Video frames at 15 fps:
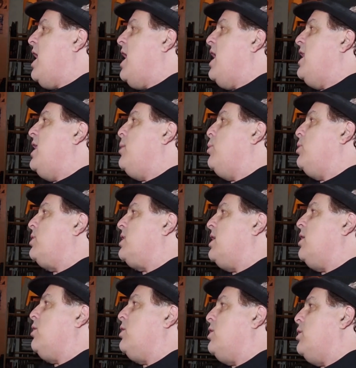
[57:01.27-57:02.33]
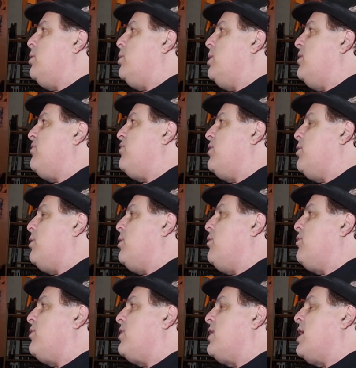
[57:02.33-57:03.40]
and it will kill you if you're
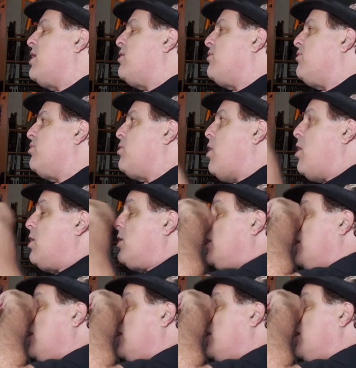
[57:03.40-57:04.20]
over that long